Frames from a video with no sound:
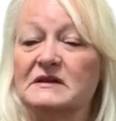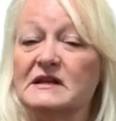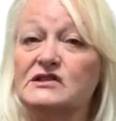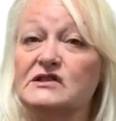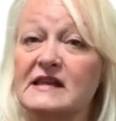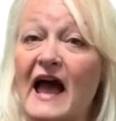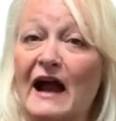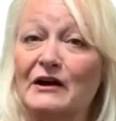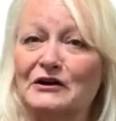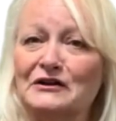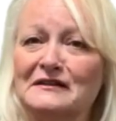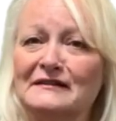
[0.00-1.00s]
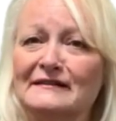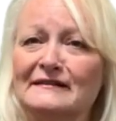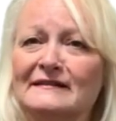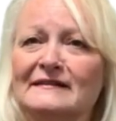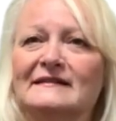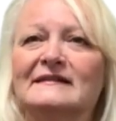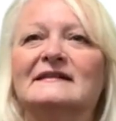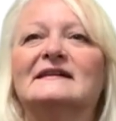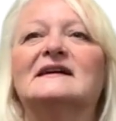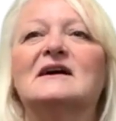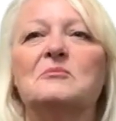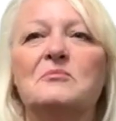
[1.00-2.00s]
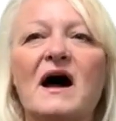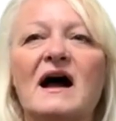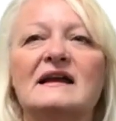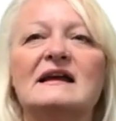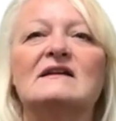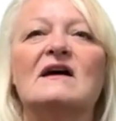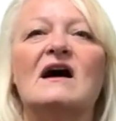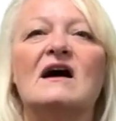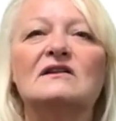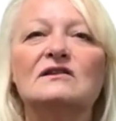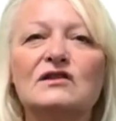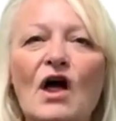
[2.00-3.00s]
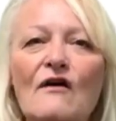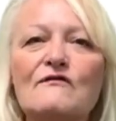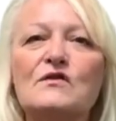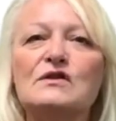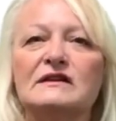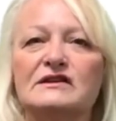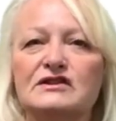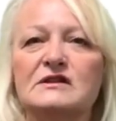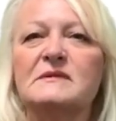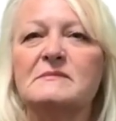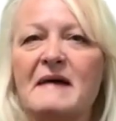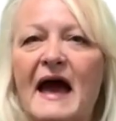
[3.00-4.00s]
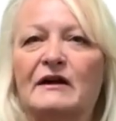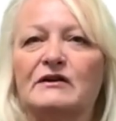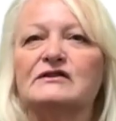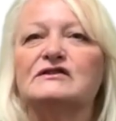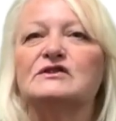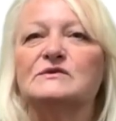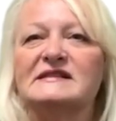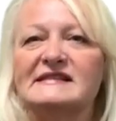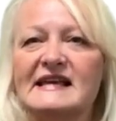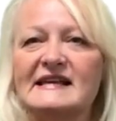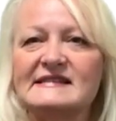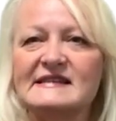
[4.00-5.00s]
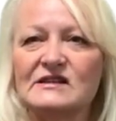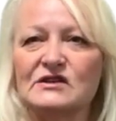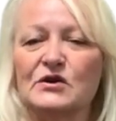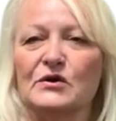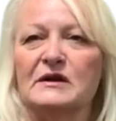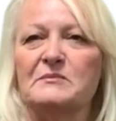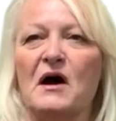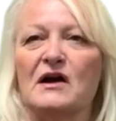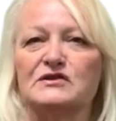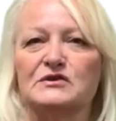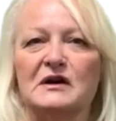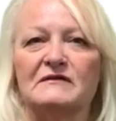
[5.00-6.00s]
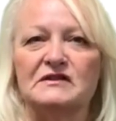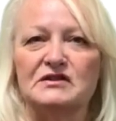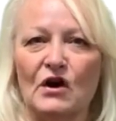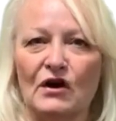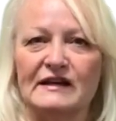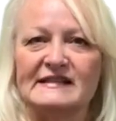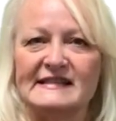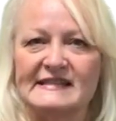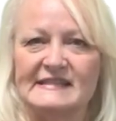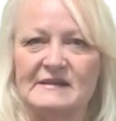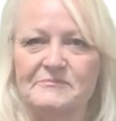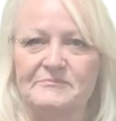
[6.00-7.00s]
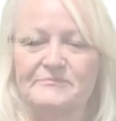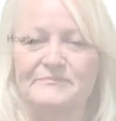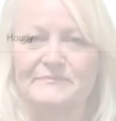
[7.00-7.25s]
malicious hacker, but in a lawful, legitimate manner to assess the security posture of a target system.